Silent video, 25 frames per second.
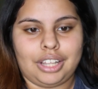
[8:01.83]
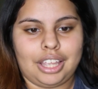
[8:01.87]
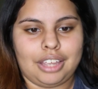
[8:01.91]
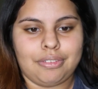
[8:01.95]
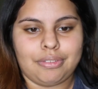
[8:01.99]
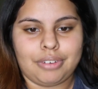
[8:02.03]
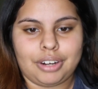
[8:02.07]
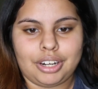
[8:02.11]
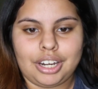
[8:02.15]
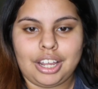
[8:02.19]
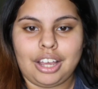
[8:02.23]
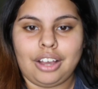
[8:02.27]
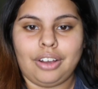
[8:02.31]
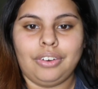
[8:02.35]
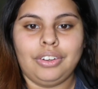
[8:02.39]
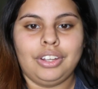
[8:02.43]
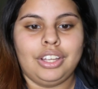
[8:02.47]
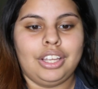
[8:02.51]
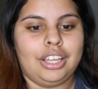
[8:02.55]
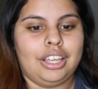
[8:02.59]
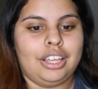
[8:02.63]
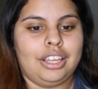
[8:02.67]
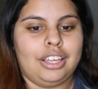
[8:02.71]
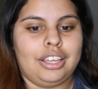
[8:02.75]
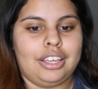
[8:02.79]
in life right
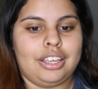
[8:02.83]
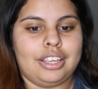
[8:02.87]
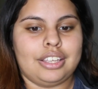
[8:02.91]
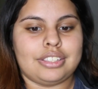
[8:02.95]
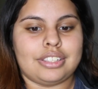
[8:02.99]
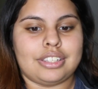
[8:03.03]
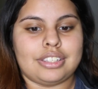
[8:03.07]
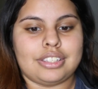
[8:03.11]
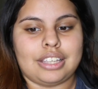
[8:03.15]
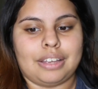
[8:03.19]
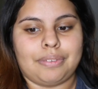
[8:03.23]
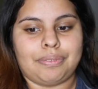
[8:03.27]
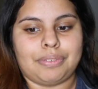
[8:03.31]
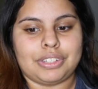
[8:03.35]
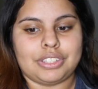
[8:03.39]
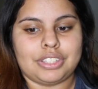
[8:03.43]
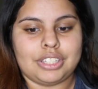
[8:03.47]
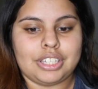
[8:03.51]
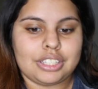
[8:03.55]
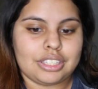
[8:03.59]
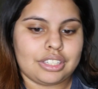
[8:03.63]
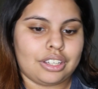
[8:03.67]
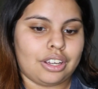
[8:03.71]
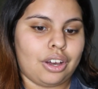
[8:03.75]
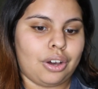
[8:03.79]
now. He's in San
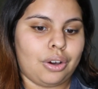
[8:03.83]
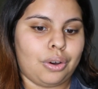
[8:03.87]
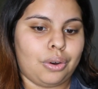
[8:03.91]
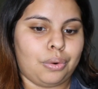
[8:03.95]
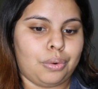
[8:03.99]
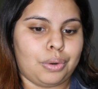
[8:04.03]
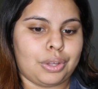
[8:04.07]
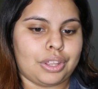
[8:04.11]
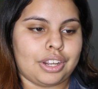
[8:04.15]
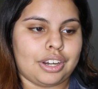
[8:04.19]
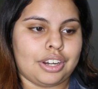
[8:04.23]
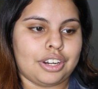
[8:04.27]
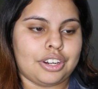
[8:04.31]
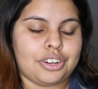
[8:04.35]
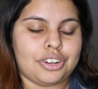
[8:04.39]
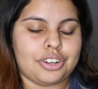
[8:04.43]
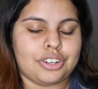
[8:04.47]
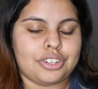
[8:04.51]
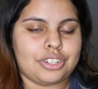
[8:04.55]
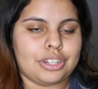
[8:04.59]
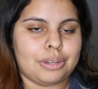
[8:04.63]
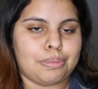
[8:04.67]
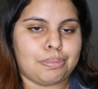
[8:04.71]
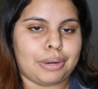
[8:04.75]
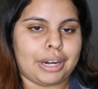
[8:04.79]
Francisco with an
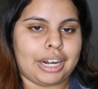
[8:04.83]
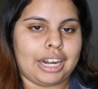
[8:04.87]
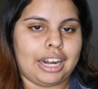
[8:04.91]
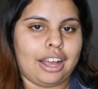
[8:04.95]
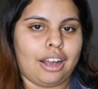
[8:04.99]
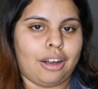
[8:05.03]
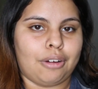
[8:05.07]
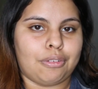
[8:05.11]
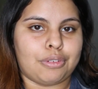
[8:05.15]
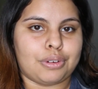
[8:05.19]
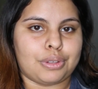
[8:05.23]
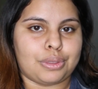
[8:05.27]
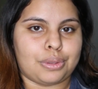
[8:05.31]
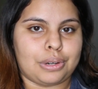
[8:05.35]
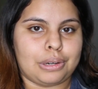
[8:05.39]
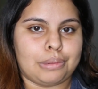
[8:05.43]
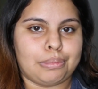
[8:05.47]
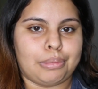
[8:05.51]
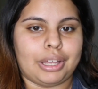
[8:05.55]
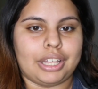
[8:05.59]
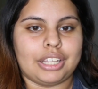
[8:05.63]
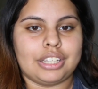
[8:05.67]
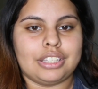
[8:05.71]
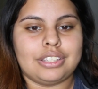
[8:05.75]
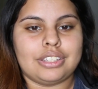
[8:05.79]
internship right now for
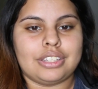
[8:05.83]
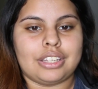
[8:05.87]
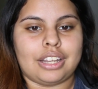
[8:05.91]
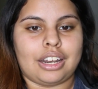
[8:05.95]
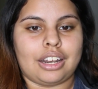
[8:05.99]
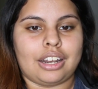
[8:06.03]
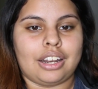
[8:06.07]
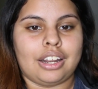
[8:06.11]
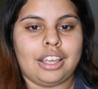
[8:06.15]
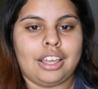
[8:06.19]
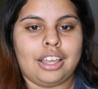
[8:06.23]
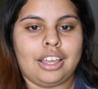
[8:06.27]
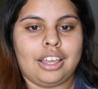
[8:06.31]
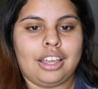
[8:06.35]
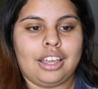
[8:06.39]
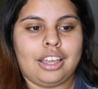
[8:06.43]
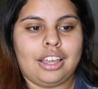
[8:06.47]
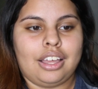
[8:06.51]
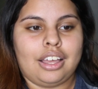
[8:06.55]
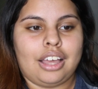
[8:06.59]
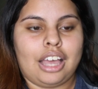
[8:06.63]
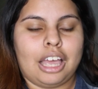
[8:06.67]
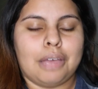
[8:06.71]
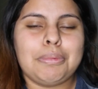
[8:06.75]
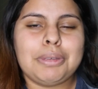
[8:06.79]
3 months, and
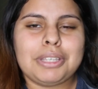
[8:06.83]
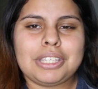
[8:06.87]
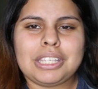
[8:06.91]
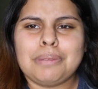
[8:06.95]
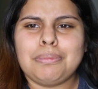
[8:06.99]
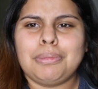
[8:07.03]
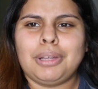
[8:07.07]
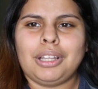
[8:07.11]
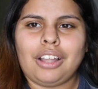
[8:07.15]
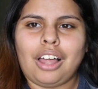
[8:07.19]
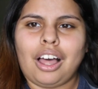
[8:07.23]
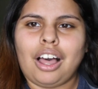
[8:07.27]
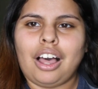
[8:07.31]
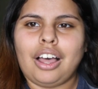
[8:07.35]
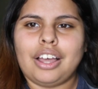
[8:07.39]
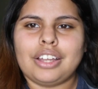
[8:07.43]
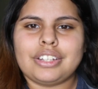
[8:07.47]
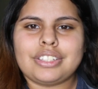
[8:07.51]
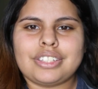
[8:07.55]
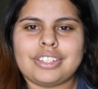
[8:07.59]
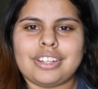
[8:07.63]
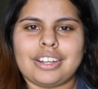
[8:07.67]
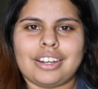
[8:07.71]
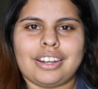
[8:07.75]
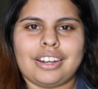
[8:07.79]
I miss him a
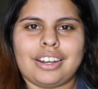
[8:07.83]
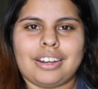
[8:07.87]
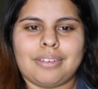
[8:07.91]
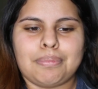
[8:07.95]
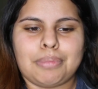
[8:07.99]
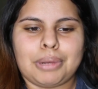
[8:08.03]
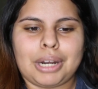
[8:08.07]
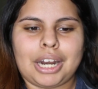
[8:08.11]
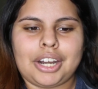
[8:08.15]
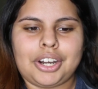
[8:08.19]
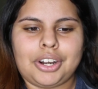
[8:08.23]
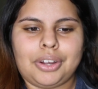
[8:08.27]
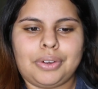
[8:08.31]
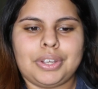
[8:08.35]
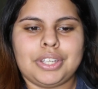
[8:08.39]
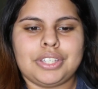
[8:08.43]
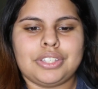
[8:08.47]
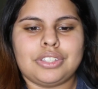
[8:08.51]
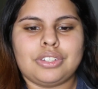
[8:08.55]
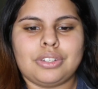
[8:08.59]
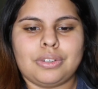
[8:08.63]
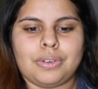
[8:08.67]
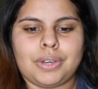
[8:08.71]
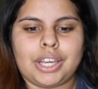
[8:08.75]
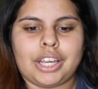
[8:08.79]
lot, but I know
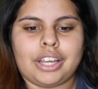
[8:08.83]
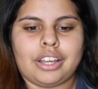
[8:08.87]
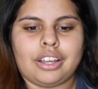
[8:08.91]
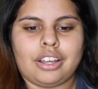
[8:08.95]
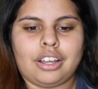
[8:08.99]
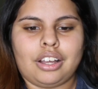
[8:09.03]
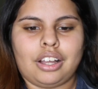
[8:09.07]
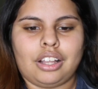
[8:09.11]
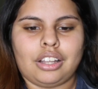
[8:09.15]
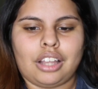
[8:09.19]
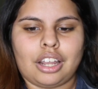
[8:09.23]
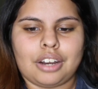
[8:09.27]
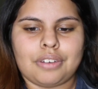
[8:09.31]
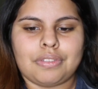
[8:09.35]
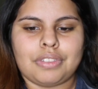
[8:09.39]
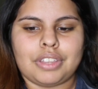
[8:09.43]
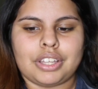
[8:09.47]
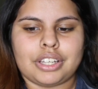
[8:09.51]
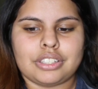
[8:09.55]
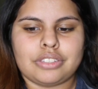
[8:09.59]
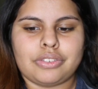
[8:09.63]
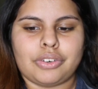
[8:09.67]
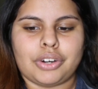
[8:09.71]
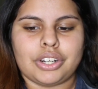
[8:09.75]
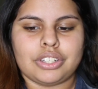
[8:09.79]
he's doing a lot
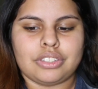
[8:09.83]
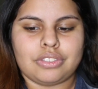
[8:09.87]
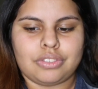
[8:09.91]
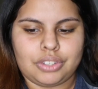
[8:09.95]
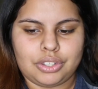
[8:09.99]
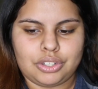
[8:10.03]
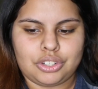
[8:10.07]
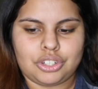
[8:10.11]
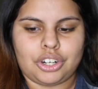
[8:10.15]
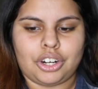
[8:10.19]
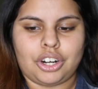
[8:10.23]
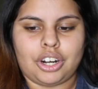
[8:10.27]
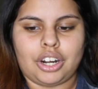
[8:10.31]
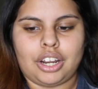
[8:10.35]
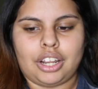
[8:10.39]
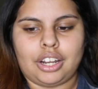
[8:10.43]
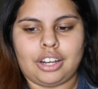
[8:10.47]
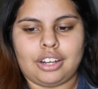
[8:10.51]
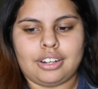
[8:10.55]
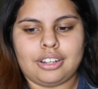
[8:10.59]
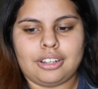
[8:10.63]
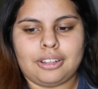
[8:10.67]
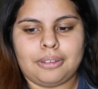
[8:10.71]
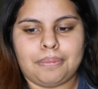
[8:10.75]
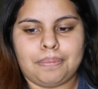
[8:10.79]
of things for his future,
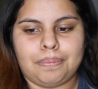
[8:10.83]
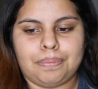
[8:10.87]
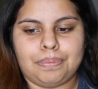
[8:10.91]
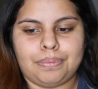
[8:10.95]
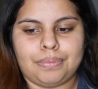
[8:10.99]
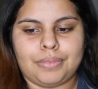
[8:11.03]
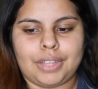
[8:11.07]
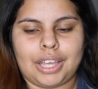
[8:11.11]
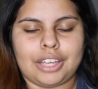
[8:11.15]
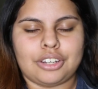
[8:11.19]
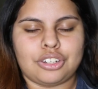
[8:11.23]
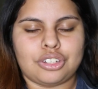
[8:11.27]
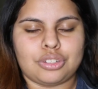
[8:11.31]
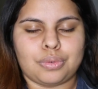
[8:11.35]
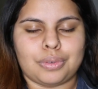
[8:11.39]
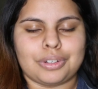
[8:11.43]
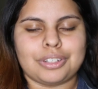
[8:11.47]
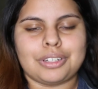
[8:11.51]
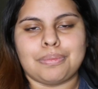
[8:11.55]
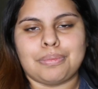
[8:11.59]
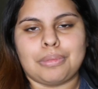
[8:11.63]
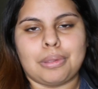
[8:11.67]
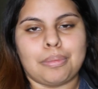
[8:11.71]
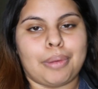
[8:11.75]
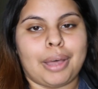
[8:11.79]
and I just
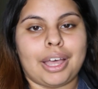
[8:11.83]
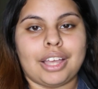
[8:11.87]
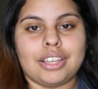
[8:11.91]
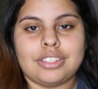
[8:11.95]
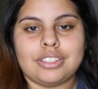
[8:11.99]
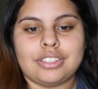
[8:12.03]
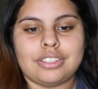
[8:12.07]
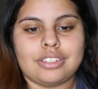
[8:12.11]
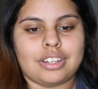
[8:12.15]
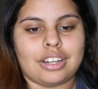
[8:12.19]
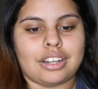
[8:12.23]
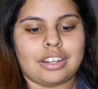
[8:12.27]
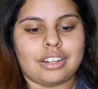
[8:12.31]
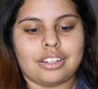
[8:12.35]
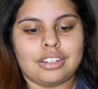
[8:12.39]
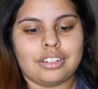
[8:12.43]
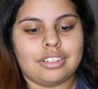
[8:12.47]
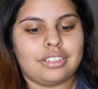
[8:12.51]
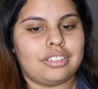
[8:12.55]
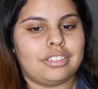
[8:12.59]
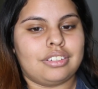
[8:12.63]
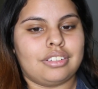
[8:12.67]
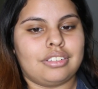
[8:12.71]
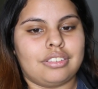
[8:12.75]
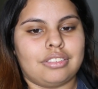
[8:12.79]
wish him the best,
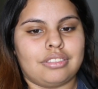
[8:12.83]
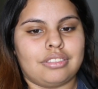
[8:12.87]
and